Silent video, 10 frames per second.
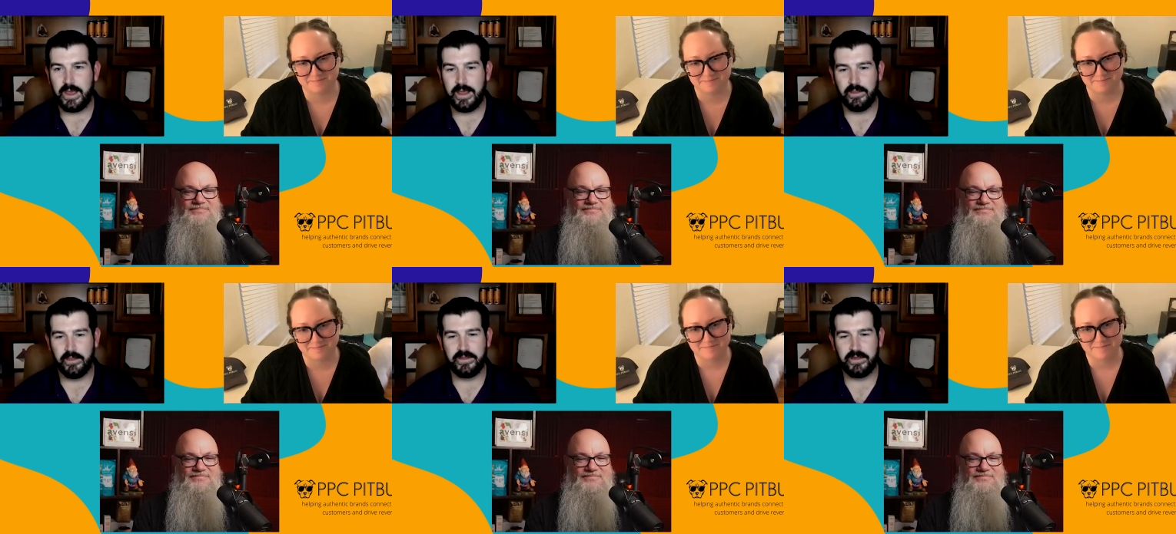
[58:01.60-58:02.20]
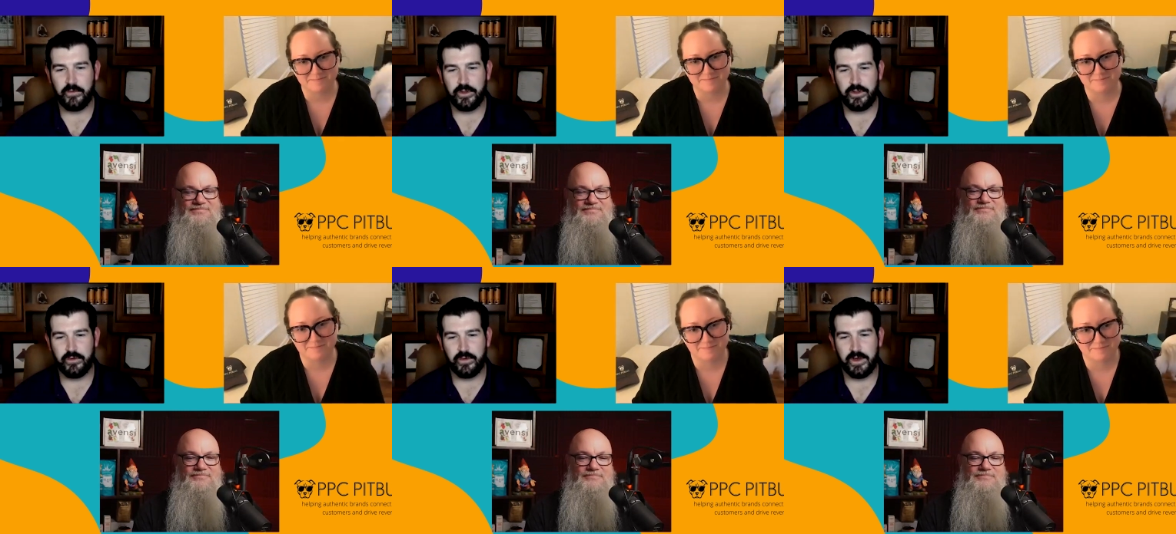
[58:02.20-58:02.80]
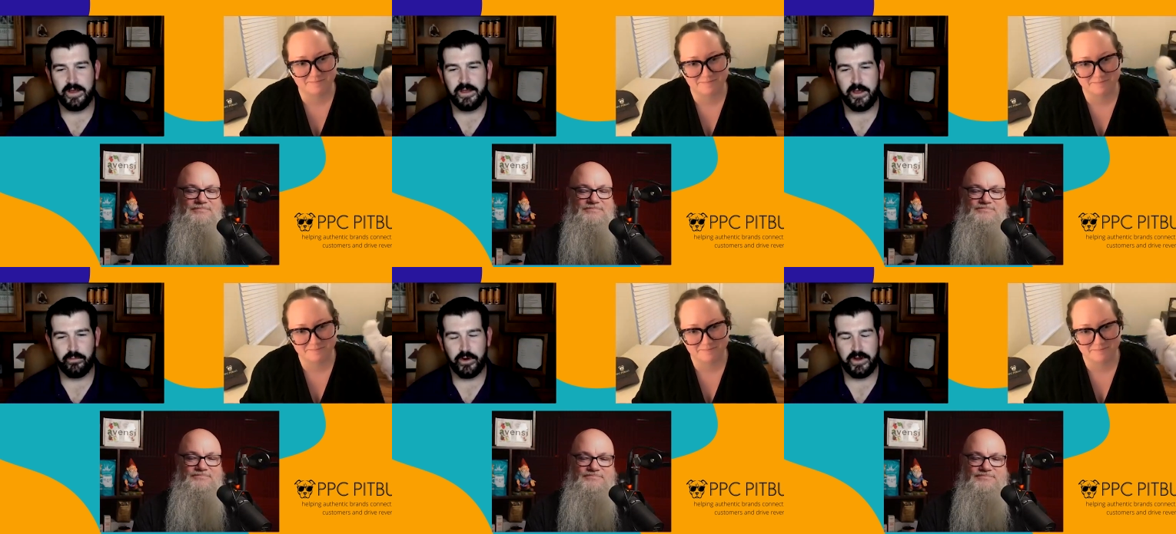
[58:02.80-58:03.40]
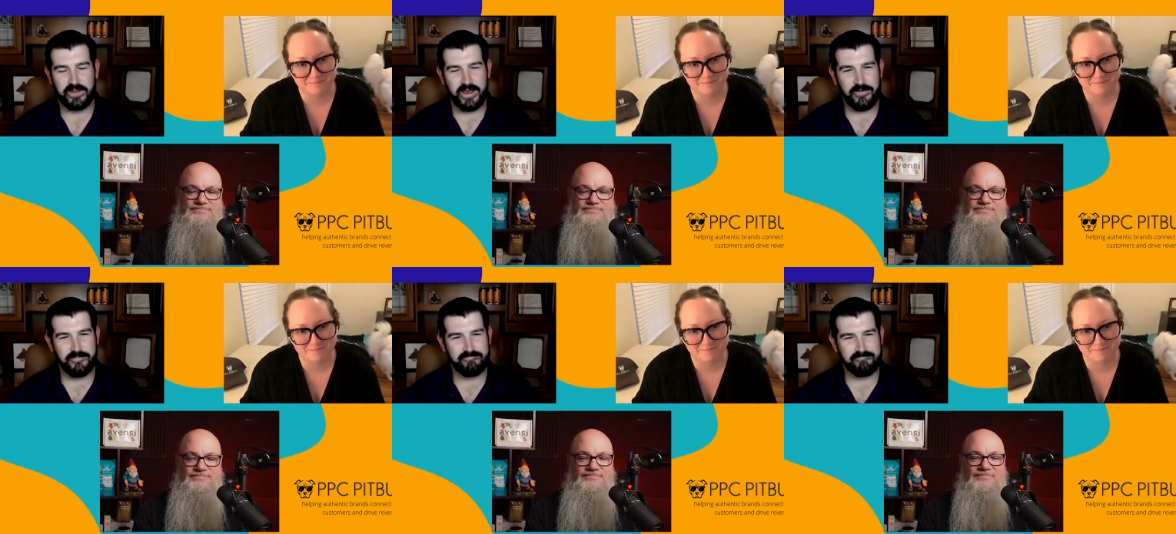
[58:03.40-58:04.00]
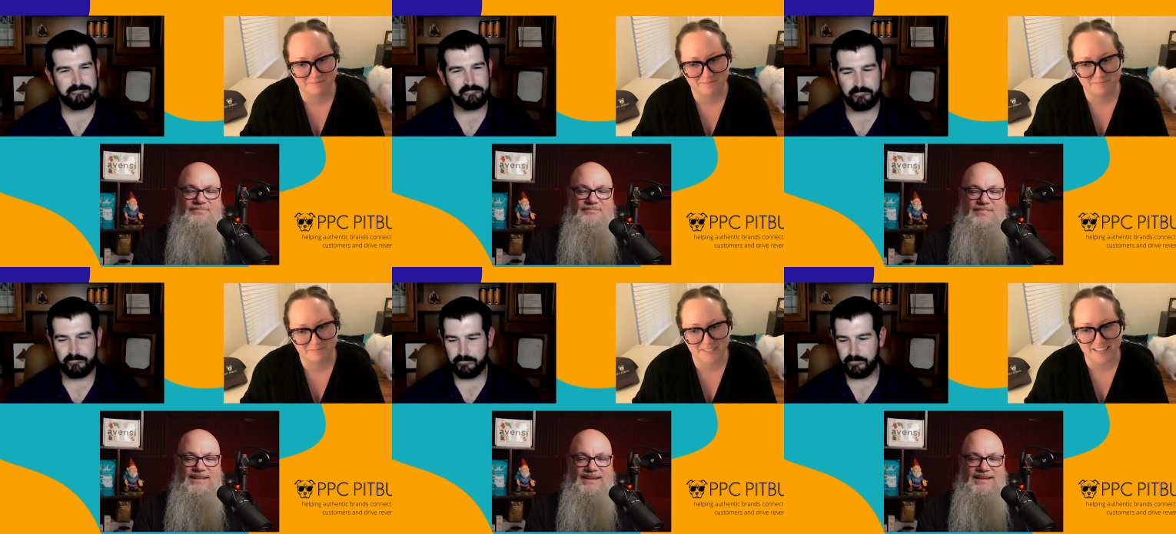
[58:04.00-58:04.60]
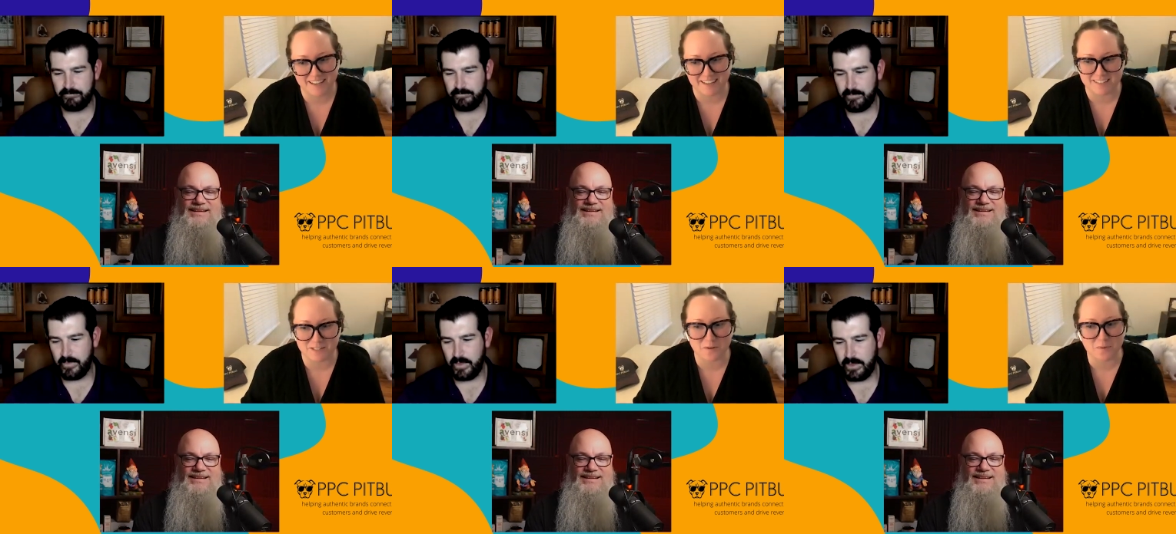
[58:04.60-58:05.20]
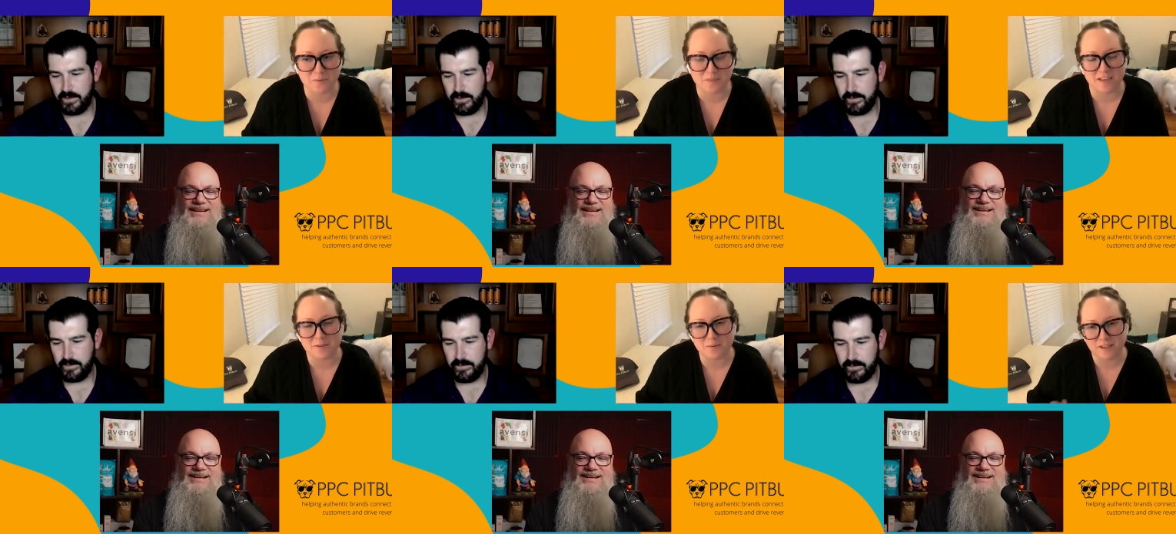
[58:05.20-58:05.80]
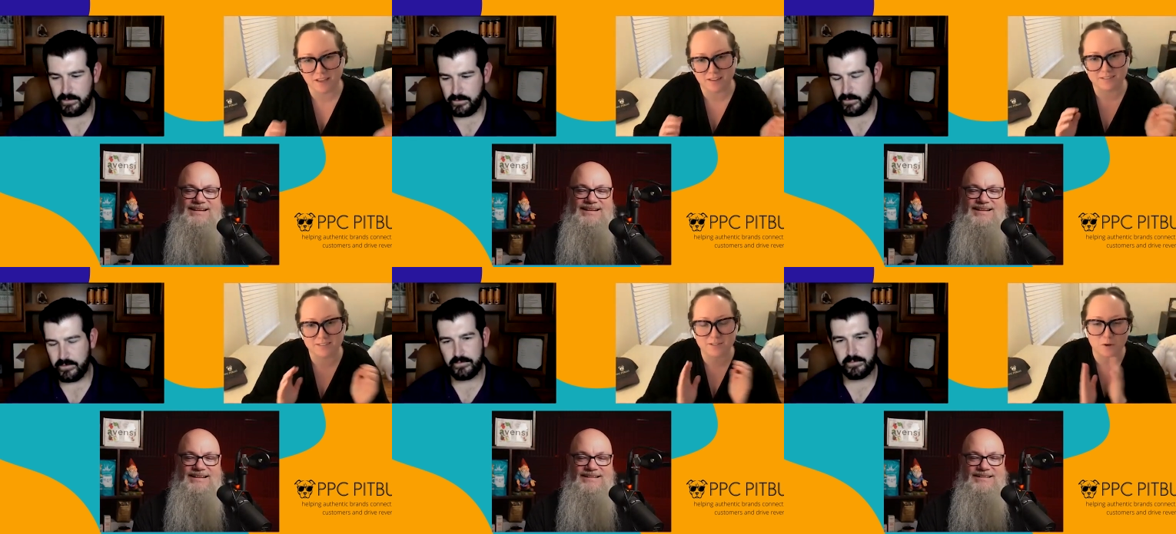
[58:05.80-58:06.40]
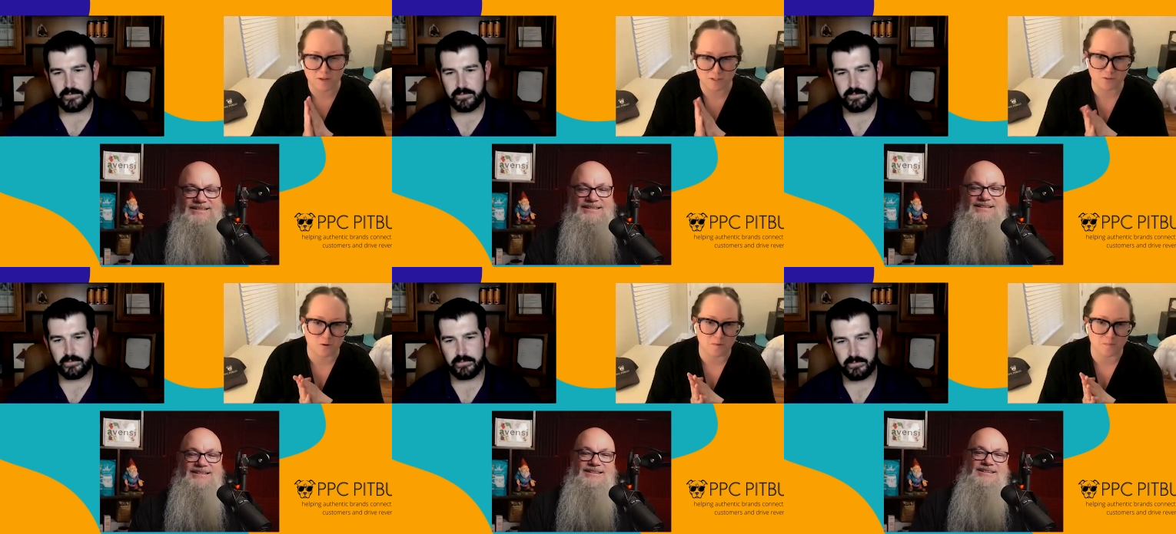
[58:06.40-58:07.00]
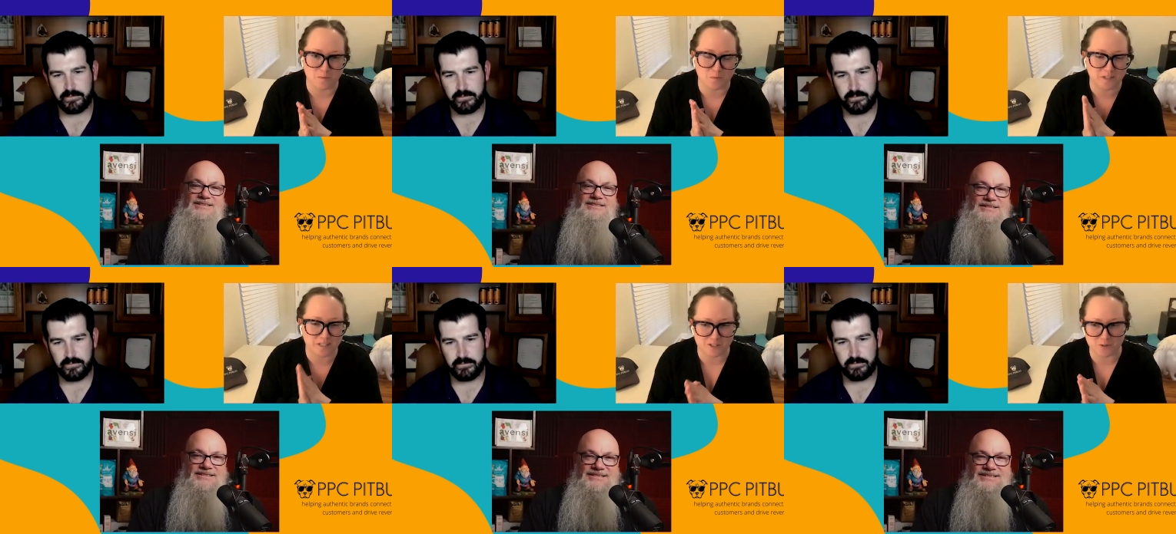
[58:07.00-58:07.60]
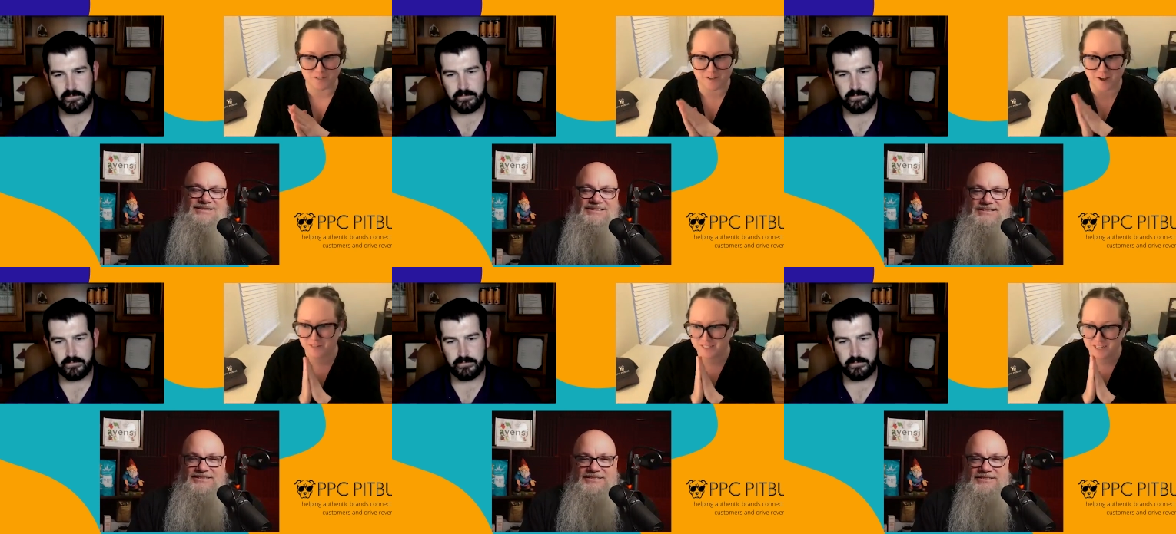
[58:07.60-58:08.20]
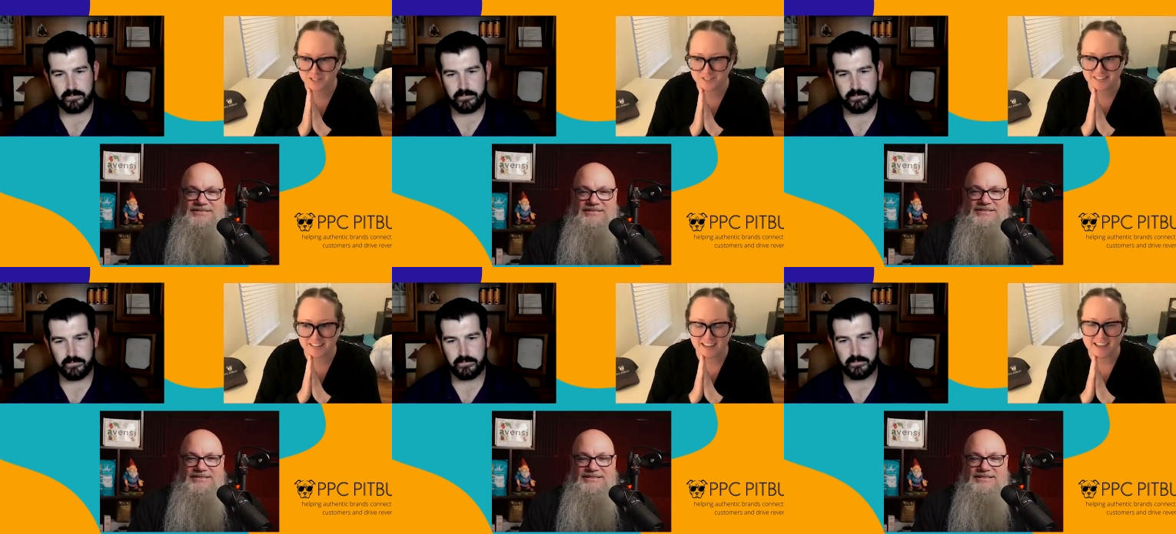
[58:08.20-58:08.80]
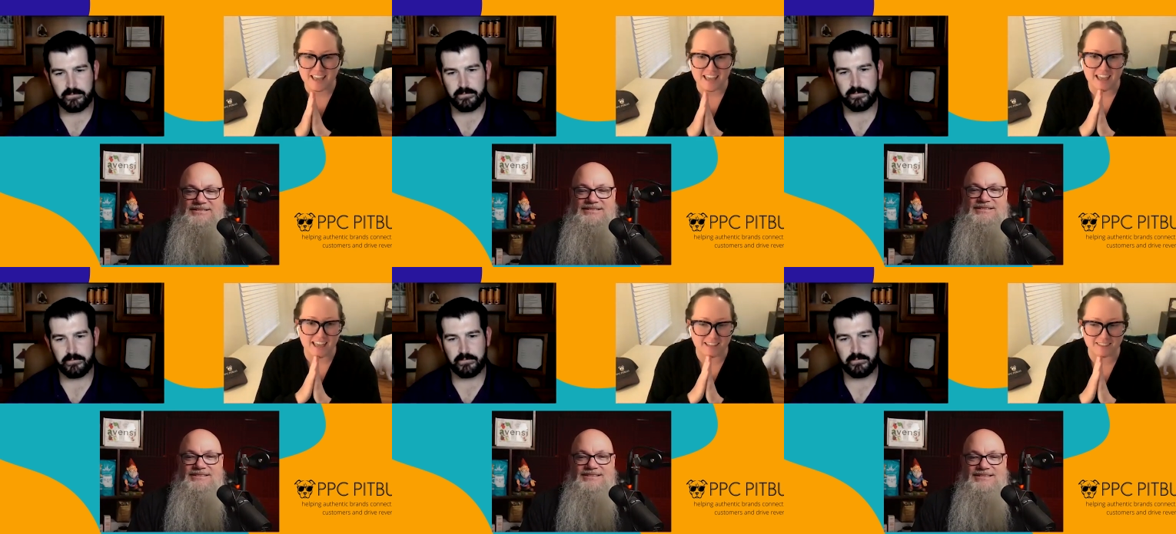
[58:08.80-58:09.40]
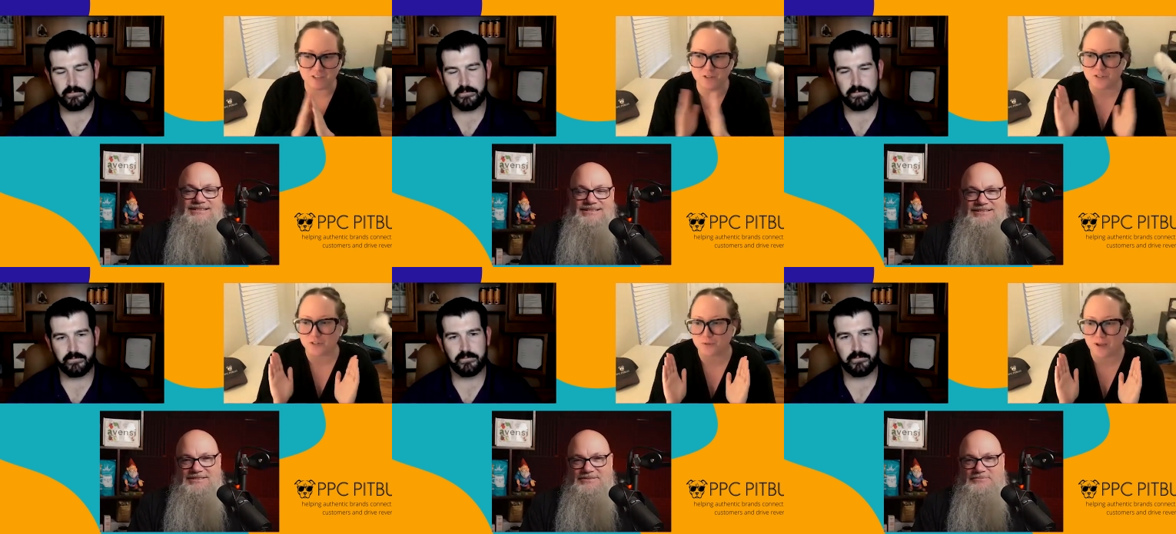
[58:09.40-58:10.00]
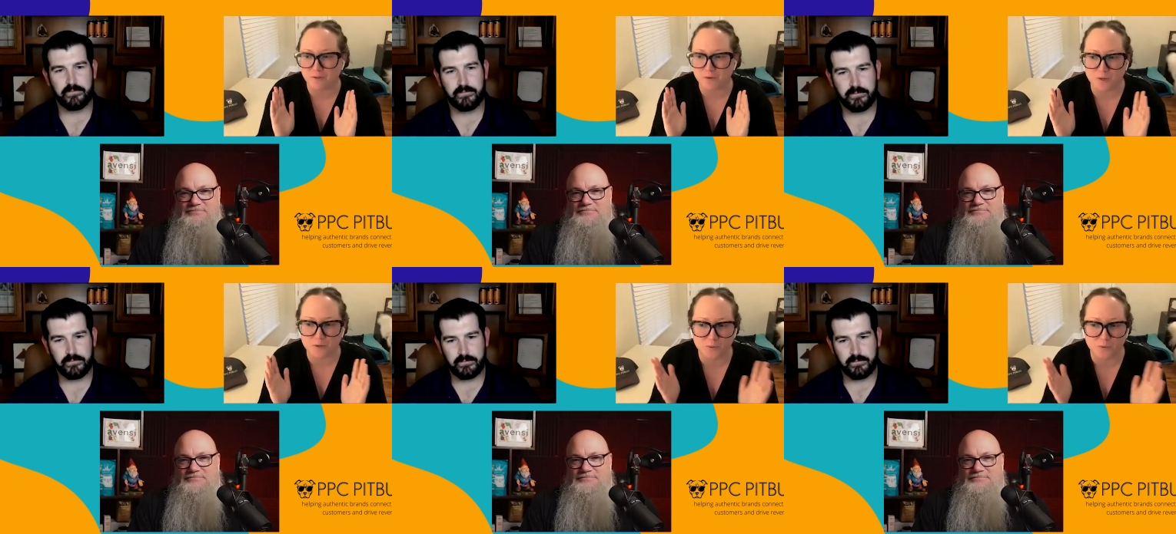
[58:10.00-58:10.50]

Speaker 1: And Lindsay, would you uh, help read us out?
Speaker 2: Yeah. So thank you again so much, Norm. Really enjoyed the conversation today. And thank you to everyone